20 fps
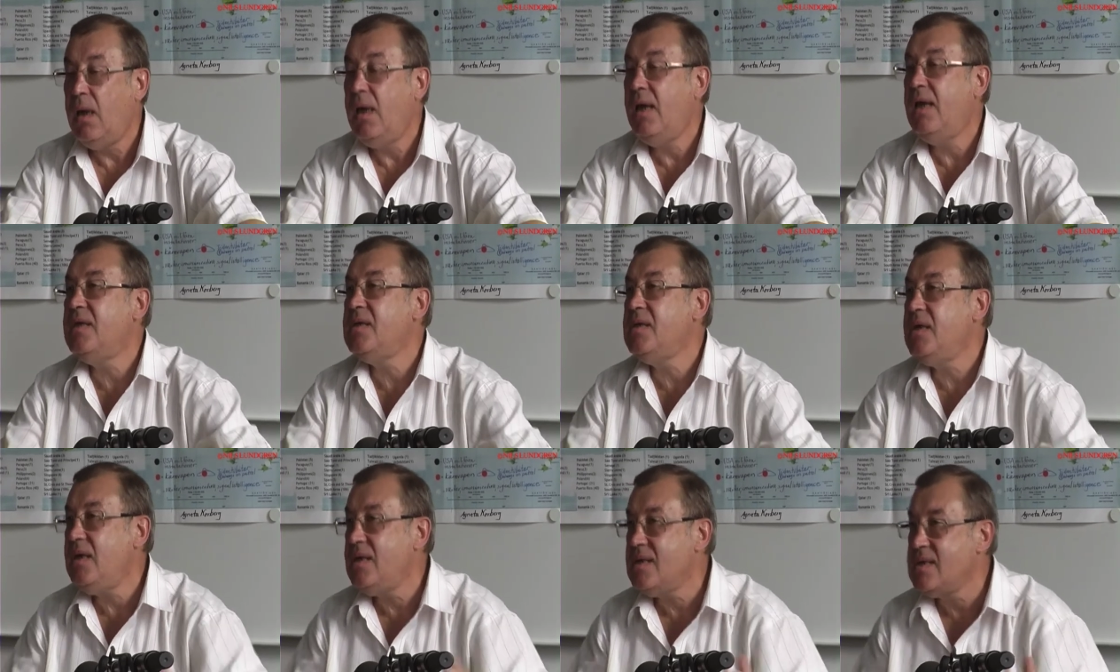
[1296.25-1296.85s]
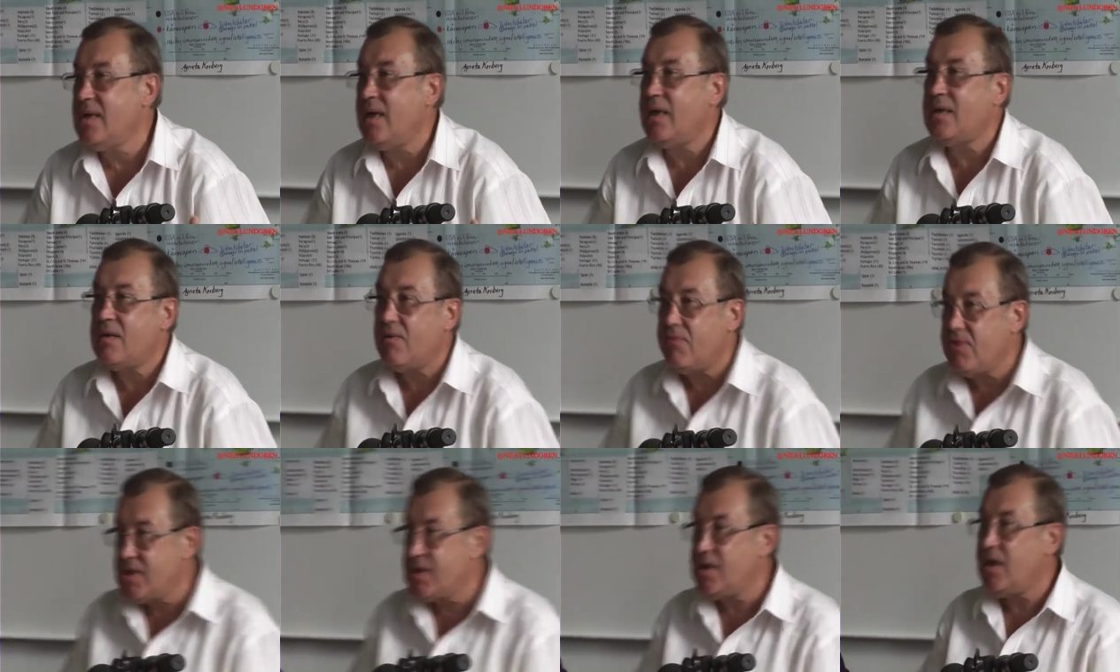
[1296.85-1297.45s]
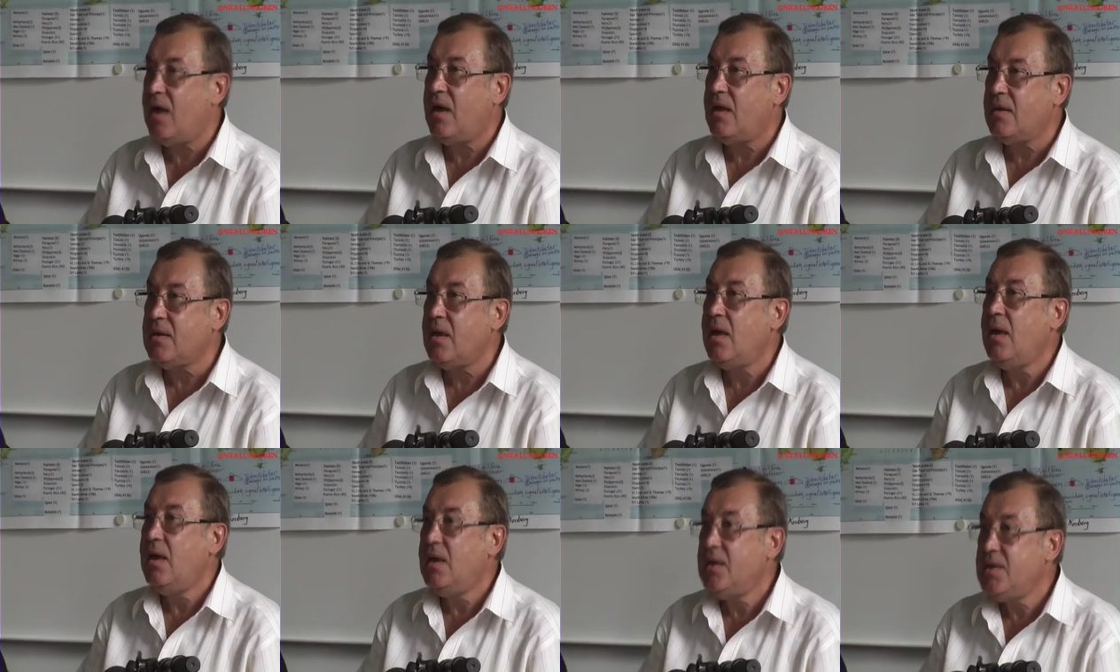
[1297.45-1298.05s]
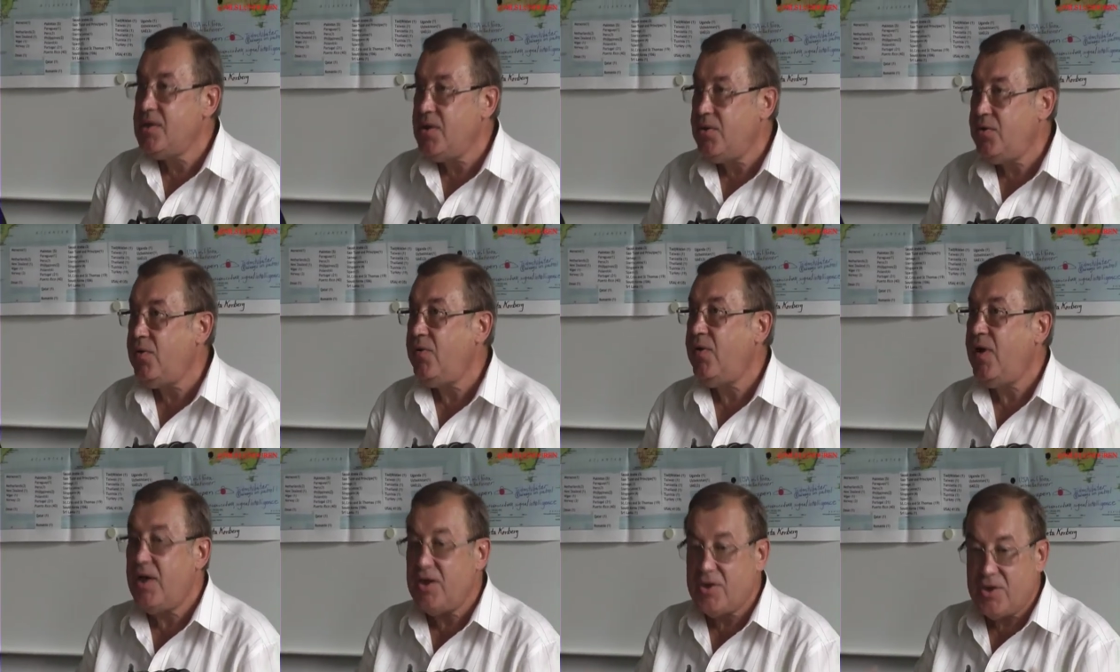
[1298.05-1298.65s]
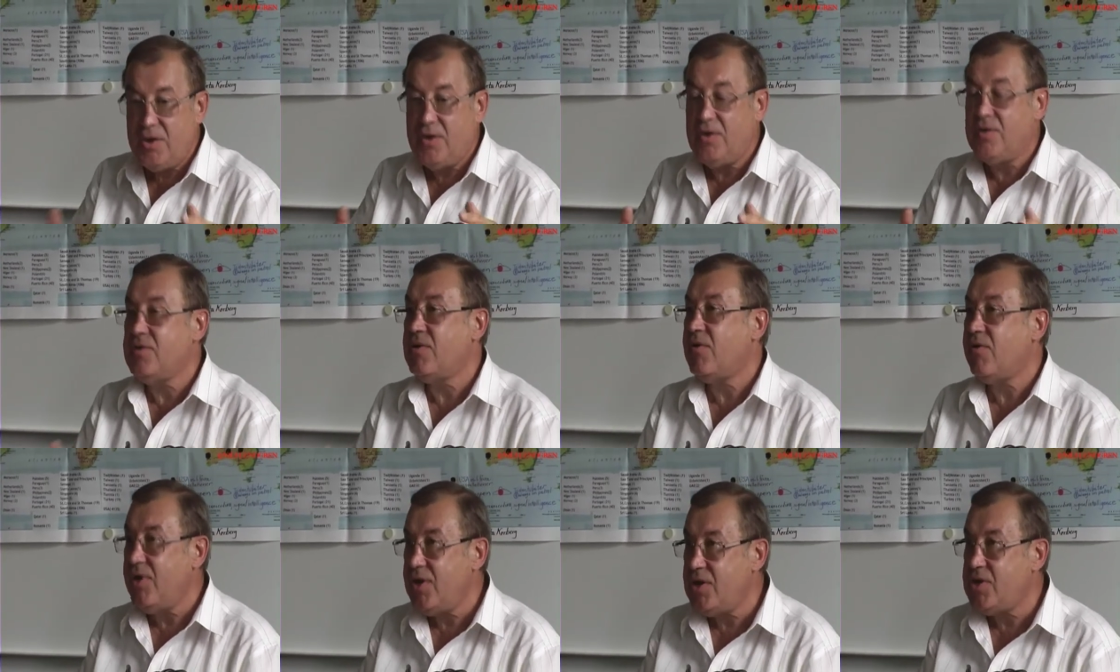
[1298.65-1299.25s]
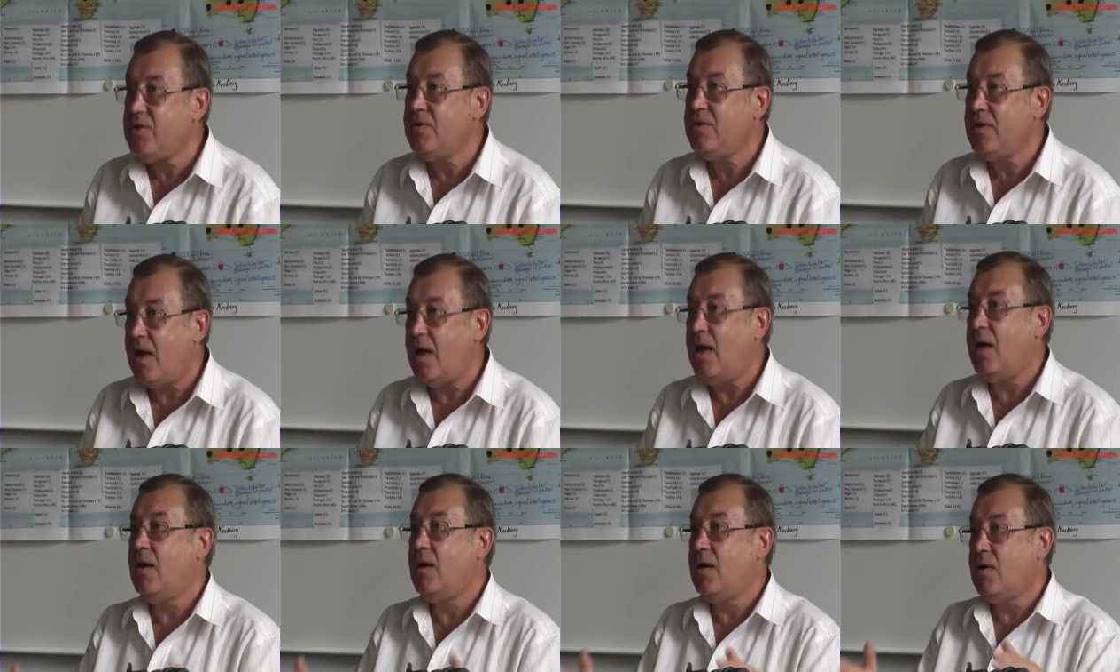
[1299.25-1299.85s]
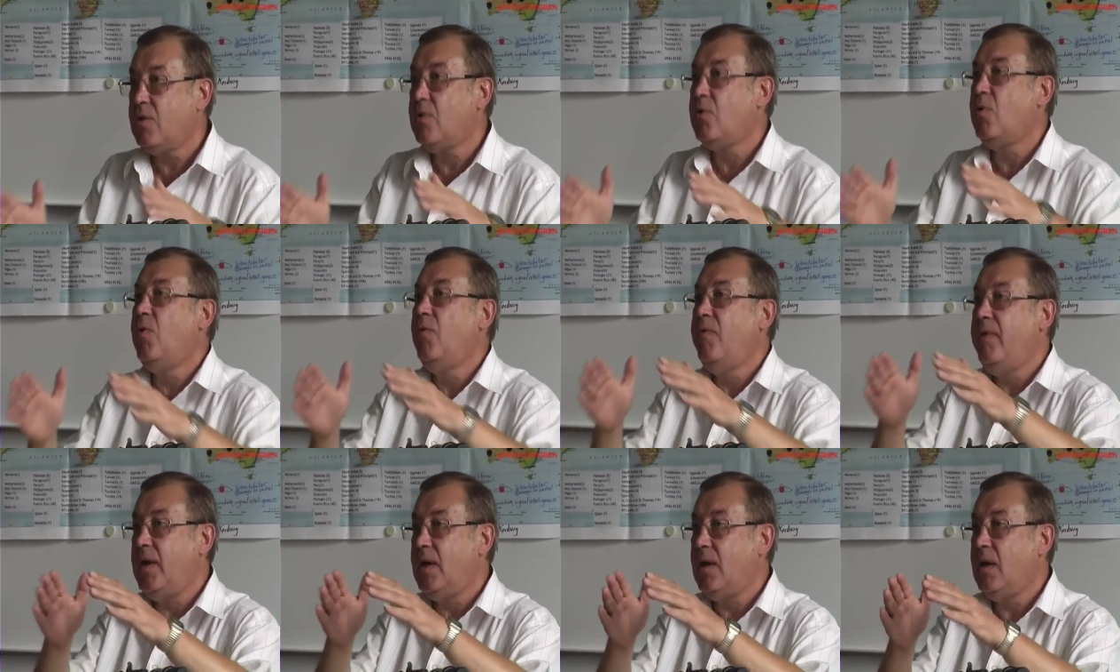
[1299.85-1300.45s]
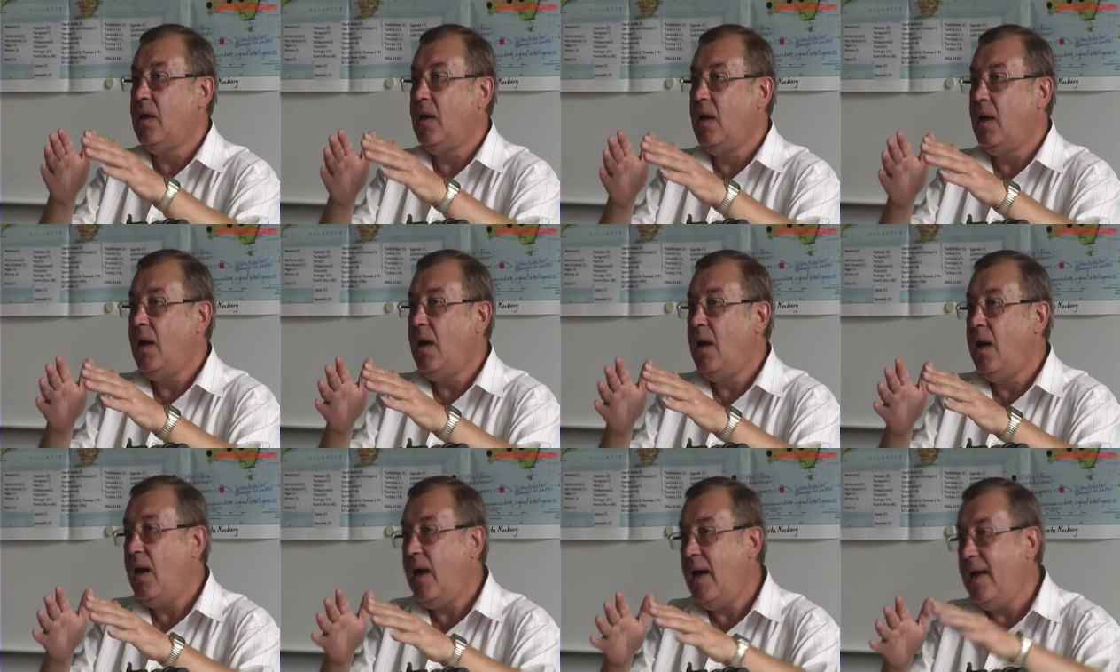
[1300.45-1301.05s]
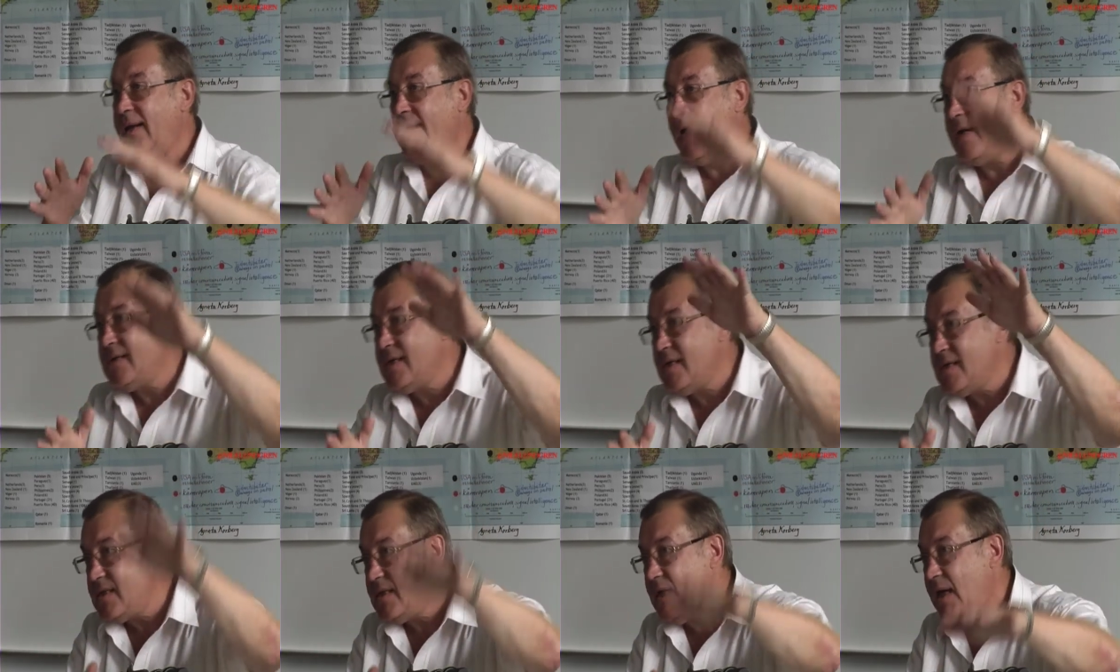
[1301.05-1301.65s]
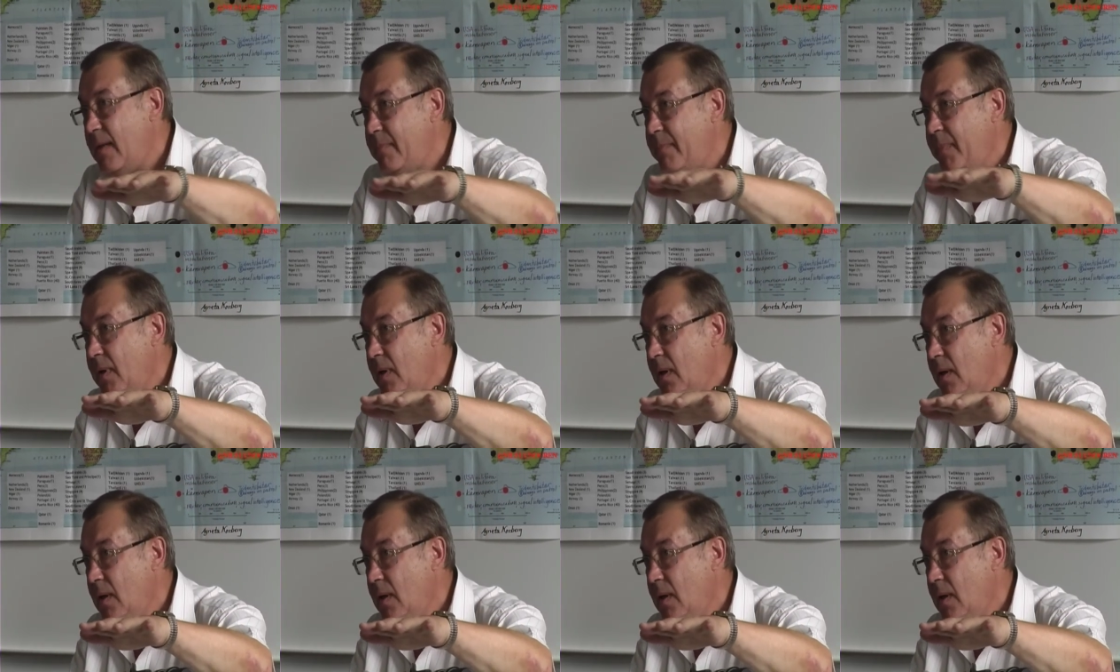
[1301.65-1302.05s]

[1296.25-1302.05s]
In that result, situation in the region are growing. Another step,